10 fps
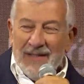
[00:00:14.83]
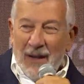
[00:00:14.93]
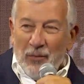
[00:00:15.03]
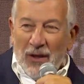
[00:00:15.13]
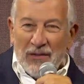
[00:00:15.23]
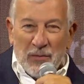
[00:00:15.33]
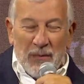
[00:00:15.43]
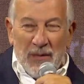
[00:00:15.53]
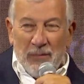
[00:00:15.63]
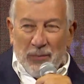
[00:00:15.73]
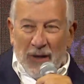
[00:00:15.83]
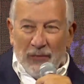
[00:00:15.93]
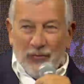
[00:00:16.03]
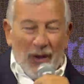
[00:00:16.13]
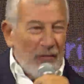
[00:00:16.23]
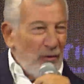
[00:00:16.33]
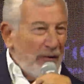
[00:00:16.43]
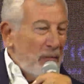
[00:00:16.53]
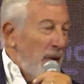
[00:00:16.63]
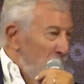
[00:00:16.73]
and Sam, we're extremely proud to have you
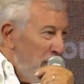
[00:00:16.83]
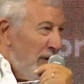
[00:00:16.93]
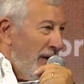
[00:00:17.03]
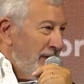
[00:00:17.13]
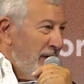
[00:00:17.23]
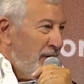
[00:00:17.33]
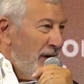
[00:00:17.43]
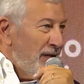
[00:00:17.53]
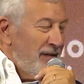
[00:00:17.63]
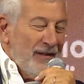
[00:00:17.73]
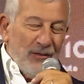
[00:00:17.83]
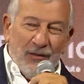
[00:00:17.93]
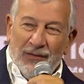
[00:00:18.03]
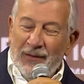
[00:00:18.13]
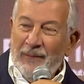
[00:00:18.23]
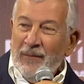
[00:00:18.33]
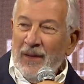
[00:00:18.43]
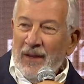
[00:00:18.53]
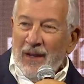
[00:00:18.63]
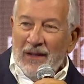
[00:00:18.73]
as a member at the FII Institute.
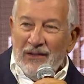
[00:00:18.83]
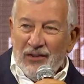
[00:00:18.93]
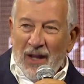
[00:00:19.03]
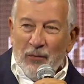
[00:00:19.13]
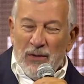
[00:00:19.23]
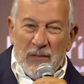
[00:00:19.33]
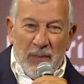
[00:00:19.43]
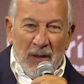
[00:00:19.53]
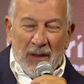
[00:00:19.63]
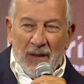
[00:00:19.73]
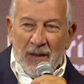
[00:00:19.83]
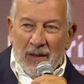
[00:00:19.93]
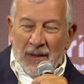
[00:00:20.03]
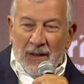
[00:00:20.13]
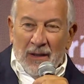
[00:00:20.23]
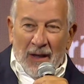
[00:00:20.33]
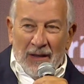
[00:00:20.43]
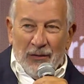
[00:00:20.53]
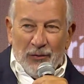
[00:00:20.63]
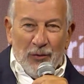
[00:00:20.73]
And each time we speak,
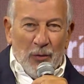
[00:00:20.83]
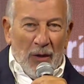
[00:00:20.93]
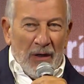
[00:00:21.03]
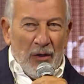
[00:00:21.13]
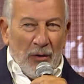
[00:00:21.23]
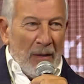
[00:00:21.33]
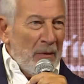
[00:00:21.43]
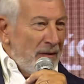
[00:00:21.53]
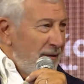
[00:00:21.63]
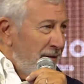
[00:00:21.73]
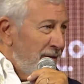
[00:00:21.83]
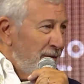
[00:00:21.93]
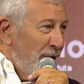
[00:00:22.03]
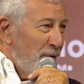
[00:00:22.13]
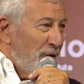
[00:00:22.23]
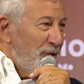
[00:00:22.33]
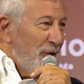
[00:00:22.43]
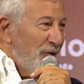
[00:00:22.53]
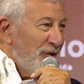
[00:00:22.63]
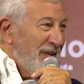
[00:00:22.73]
I don't know where your limits. So I want
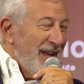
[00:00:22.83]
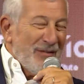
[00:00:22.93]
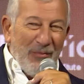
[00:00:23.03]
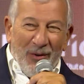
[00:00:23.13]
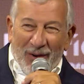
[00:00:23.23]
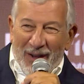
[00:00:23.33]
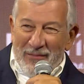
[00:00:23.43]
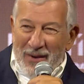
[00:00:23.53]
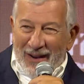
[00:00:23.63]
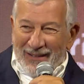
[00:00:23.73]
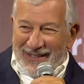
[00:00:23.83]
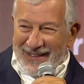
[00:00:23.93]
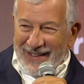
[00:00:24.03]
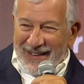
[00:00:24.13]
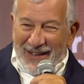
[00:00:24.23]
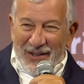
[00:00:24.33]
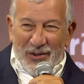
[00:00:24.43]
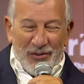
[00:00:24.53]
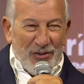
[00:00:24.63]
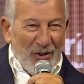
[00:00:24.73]
to understand more about
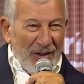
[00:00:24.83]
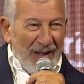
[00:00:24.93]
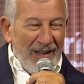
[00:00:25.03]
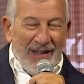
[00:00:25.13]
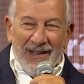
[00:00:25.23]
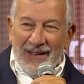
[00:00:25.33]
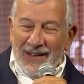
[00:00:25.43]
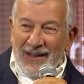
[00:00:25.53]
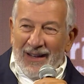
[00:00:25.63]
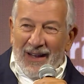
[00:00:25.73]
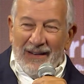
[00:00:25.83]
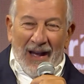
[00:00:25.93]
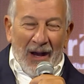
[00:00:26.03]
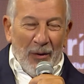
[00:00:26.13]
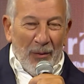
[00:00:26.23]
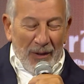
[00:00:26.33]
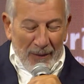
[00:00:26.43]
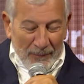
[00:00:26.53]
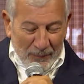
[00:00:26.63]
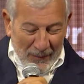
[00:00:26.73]
your journey and how
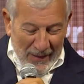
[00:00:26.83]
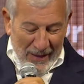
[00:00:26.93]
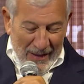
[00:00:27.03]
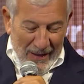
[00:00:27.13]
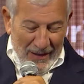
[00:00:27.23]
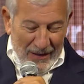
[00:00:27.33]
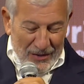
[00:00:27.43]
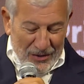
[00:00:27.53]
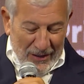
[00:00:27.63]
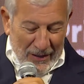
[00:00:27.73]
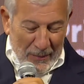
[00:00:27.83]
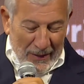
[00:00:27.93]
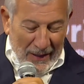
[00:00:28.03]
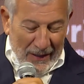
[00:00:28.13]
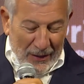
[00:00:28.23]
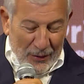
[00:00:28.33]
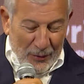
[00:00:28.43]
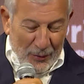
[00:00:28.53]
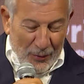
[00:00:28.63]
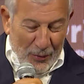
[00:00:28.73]
um, a gentleman like
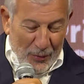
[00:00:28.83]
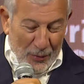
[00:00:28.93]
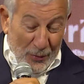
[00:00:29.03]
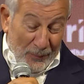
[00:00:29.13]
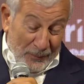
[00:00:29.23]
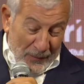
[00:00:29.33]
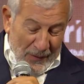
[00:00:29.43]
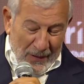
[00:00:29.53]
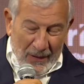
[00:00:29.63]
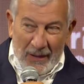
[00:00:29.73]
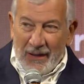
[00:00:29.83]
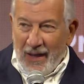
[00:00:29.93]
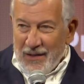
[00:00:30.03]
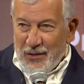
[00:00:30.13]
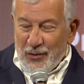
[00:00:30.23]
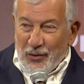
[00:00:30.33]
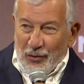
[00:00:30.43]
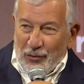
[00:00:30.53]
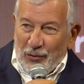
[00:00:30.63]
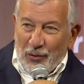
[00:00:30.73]
you who in case you
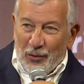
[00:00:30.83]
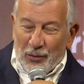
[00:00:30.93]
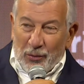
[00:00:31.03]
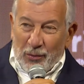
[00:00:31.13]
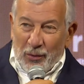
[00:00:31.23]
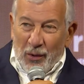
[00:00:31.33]
don't know